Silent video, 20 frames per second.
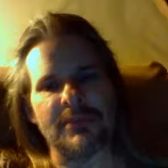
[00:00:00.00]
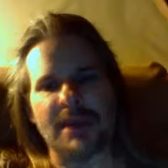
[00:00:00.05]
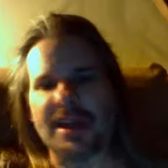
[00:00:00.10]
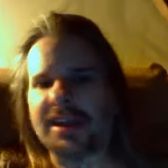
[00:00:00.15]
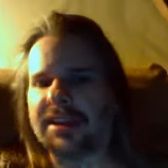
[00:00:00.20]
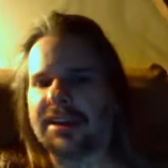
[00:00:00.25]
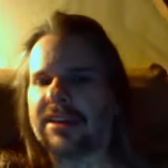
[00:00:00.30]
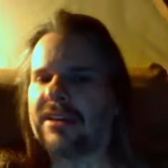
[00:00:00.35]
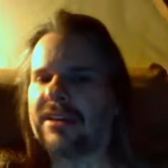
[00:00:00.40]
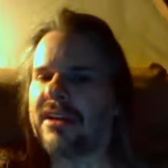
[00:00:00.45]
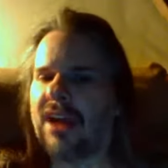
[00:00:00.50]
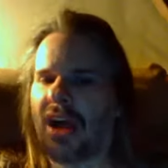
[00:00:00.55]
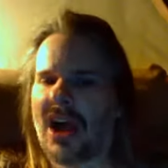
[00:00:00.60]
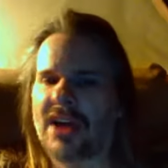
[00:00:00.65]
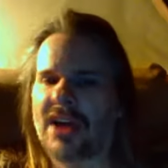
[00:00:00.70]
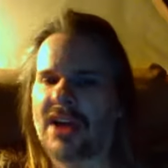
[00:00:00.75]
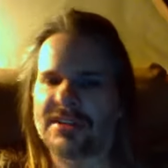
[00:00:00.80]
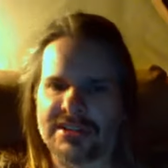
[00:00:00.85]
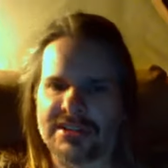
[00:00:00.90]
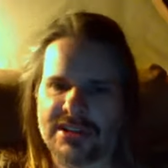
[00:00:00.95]
make
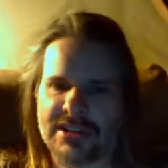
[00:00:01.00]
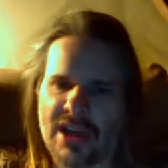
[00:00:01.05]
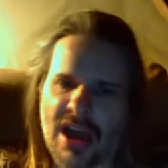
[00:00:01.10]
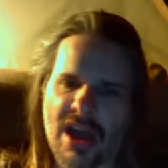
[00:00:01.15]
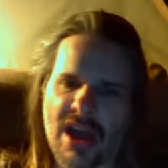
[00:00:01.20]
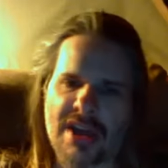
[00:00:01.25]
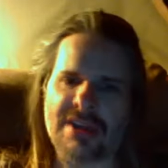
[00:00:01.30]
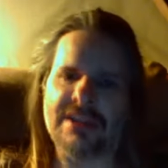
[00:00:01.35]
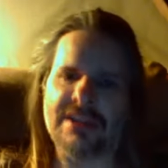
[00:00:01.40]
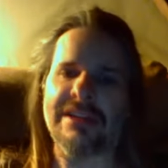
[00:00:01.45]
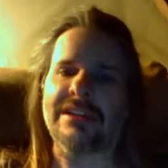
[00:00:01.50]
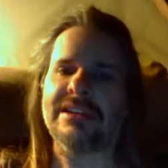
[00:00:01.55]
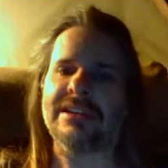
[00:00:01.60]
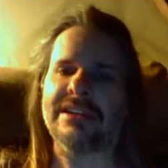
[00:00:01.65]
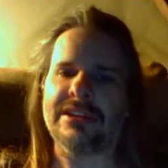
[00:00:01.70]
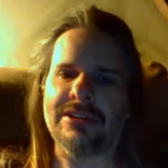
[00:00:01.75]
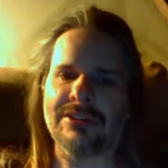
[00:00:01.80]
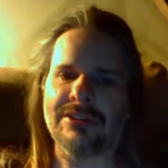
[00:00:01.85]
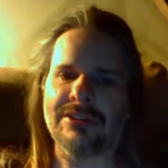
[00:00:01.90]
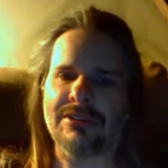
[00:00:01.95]
OxyContin
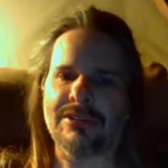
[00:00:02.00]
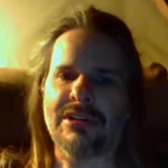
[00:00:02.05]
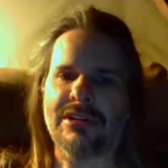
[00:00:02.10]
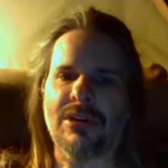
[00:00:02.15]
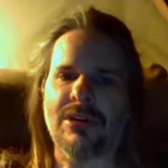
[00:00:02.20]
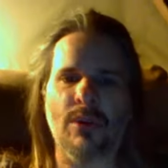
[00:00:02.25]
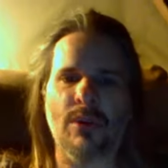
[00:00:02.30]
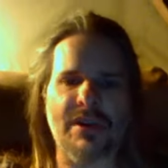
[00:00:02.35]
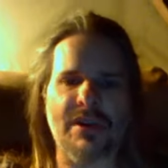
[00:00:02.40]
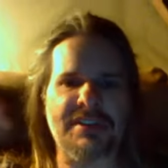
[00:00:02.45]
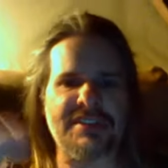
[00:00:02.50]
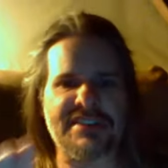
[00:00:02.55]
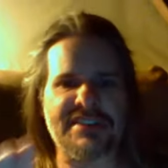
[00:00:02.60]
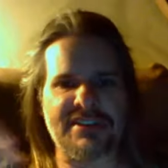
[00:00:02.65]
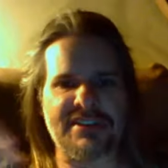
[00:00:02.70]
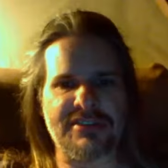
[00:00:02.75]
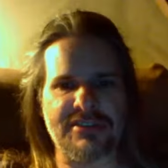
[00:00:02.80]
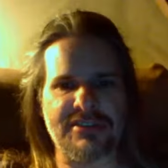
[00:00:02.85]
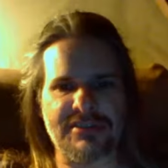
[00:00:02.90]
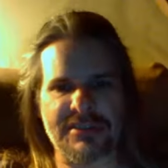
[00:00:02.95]
illegal. What does
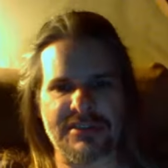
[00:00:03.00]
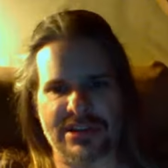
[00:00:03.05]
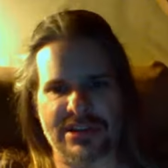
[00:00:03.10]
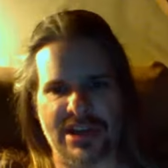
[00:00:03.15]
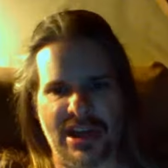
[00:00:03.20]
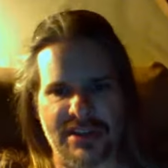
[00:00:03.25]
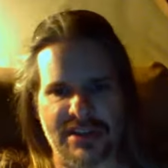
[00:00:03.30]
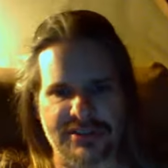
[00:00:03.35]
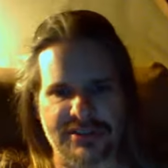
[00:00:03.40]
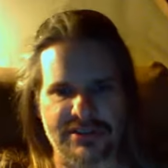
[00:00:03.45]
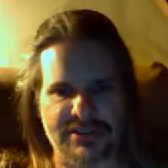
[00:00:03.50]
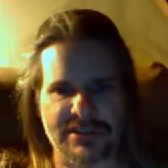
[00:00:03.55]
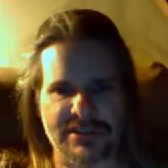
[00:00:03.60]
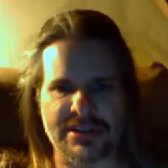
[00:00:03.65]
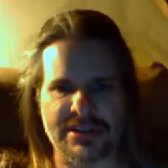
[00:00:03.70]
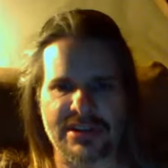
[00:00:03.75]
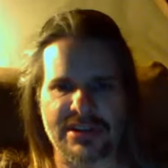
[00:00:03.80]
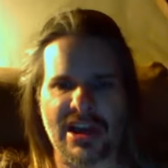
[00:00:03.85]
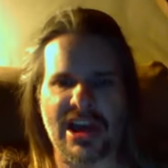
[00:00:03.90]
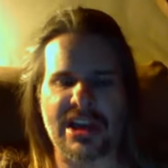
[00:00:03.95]
that do to the, econ to the
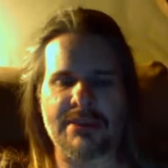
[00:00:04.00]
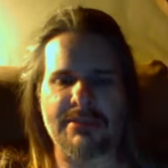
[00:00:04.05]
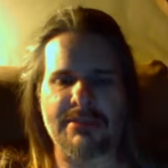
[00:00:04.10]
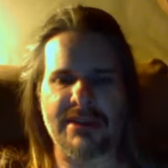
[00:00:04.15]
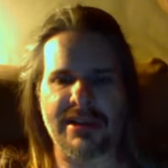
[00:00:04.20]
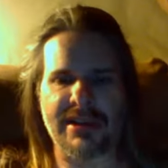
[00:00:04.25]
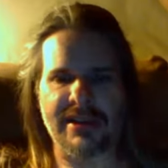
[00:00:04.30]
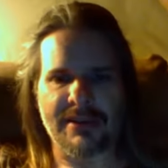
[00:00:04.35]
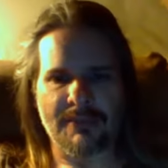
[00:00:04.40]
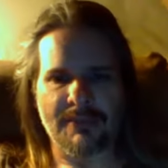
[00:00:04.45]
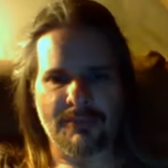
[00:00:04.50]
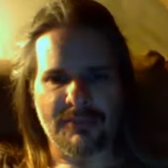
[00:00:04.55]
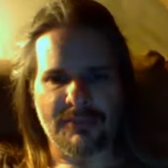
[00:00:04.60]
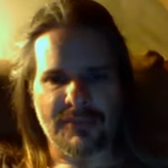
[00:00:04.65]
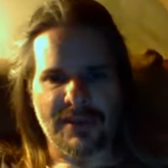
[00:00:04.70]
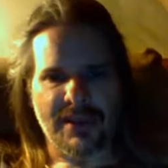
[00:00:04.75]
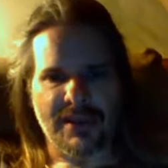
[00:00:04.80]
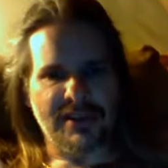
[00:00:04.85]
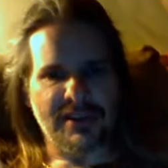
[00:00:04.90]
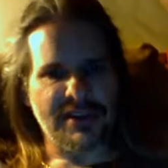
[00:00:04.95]
economy?
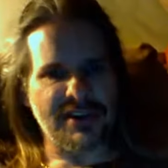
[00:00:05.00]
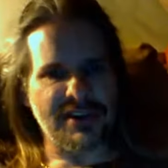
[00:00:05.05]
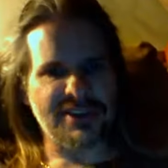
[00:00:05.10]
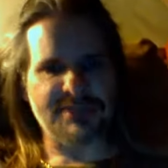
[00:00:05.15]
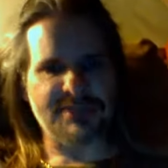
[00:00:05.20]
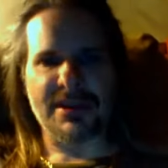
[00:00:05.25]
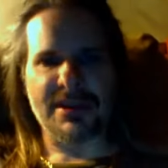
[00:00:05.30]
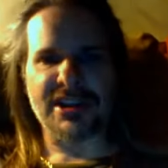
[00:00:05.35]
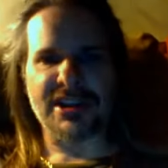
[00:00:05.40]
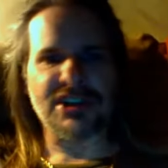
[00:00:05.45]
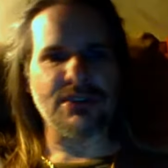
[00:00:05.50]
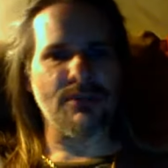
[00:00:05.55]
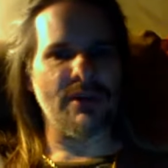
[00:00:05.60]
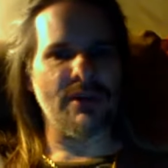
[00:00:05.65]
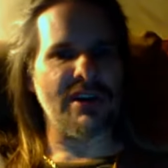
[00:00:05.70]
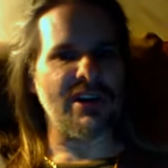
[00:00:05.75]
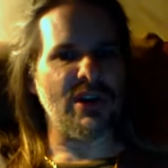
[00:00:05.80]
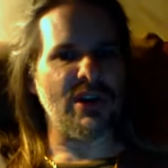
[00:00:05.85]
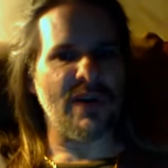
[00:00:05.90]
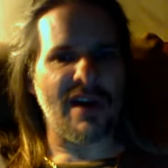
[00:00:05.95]
This makes you
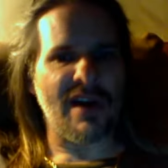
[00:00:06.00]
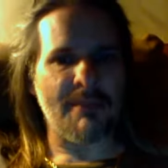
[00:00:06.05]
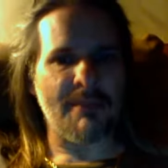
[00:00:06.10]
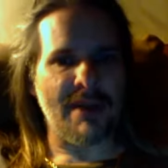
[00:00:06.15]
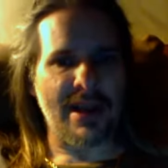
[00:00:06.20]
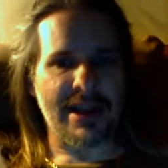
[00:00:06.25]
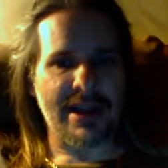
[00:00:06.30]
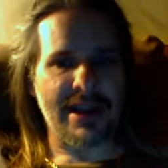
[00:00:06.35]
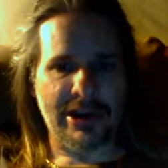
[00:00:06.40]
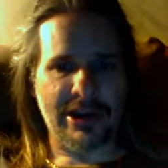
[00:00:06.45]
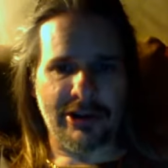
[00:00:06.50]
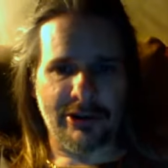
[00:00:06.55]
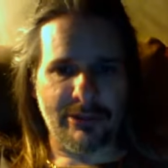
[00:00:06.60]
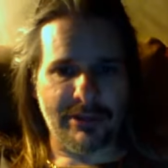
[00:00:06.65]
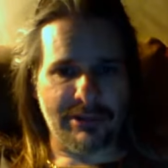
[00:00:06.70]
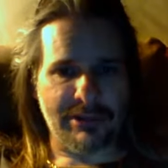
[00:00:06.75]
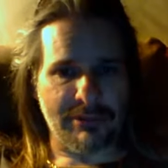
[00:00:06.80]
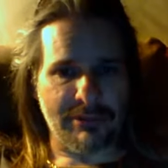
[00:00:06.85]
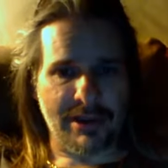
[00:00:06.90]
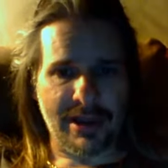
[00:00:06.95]
want to go out and buy
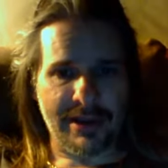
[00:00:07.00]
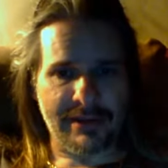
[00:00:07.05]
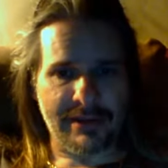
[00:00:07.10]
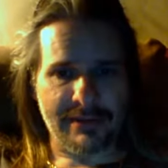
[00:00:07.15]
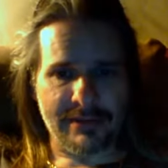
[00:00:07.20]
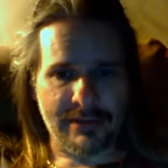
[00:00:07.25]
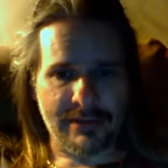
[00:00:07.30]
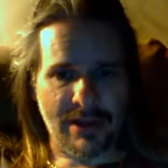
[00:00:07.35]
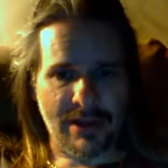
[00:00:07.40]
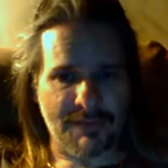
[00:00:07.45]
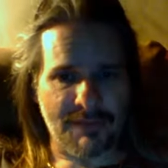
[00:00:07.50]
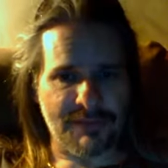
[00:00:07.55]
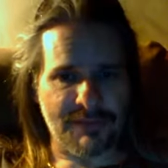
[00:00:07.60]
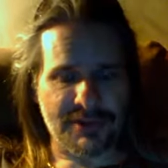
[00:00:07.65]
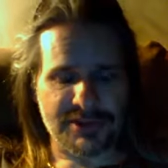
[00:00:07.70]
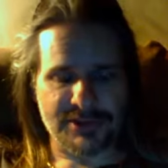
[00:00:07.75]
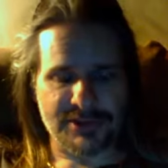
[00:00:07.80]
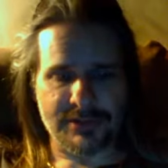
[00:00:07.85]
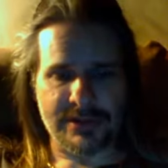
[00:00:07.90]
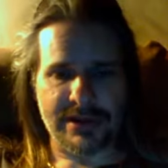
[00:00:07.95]
heroin, right? Off the
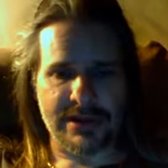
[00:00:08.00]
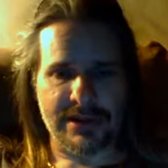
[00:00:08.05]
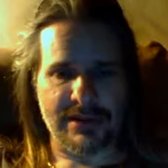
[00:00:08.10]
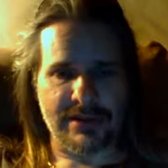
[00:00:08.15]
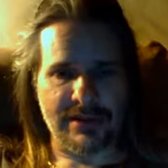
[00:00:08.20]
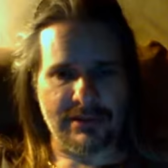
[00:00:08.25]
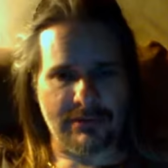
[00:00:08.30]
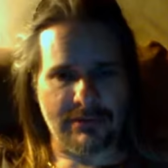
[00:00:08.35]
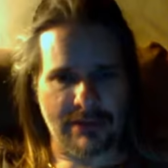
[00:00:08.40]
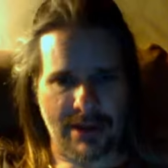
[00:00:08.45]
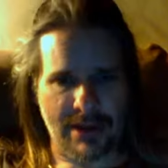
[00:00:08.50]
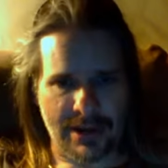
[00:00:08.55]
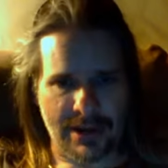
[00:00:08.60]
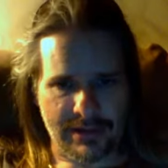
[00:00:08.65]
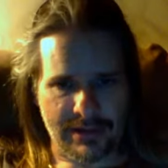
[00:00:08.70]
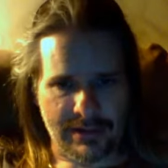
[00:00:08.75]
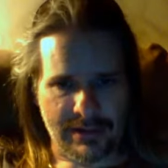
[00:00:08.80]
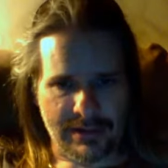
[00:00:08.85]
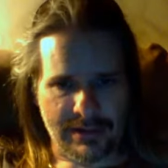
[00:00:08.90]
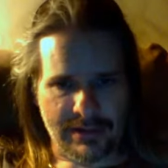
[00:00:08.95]
street, right?
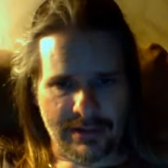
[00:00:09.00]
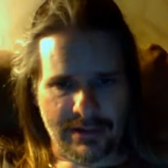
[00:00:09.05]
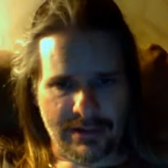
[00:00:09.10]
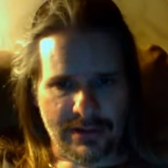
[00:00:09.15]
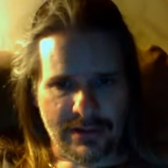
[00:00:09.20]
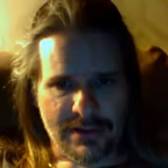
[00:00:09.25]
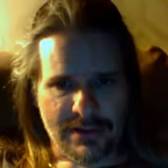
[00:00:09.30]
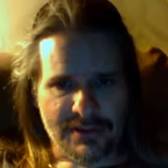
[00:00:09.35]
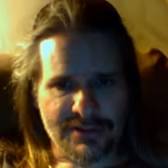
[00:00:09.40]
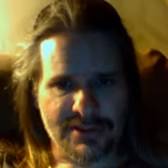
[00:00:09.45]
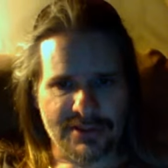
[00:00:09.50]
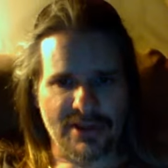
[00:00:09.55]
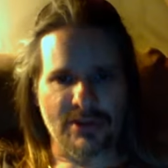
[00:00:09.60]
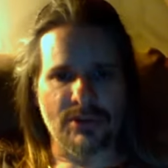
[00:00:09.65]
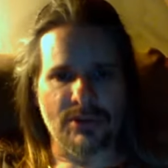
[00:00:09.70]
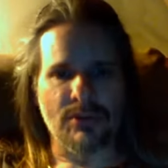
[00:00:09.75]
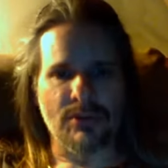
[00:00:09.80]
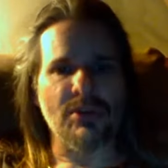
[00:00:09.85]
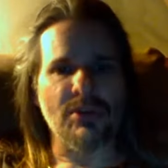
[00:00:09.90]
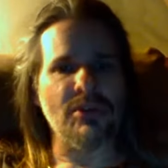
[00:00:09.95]

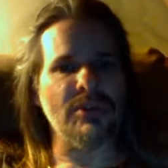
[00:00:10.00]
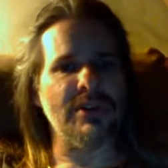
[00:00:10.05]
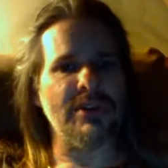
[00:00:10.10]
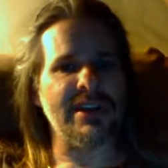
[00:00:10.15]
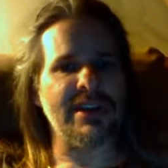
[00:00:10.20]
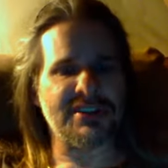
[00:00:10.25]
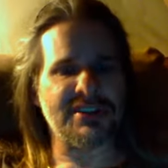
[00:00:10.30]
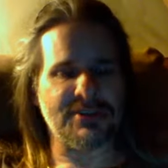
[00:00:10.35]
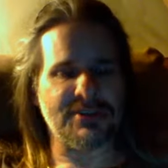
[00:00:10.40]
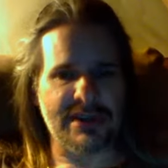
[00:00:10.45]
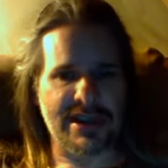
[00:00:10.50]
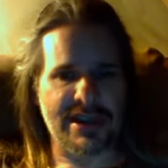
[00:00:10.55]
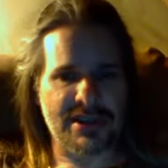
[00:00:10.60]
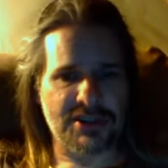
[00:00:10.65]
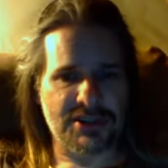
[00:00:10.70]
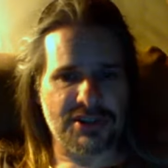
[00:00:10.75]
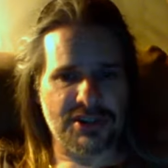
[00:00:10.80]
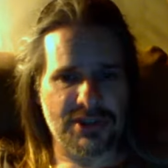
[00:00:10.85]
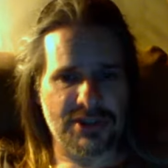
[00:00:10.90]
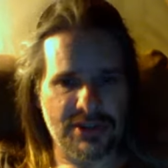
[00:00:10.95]
So who gets rich?
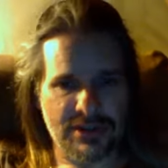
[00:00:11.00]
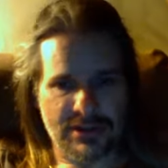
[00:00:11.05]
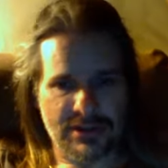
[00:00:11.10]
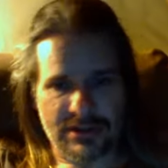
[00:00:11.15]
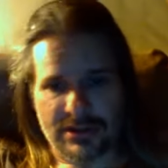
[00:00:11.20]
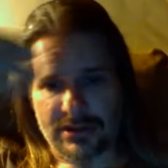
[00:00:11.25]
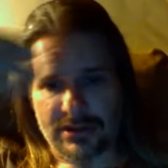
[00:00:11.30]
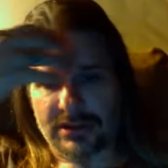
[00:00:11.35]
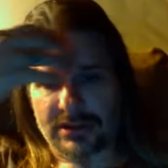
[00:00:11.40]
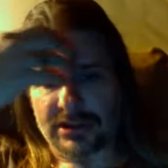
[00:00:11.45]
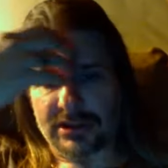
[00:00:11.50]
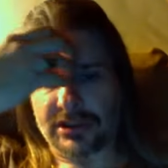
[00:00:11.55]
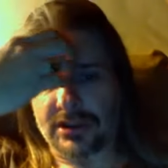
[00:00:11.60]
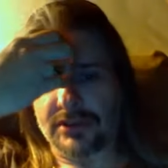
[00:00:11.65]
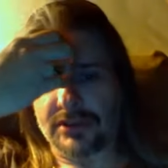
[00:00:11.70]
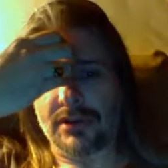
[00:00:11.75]
The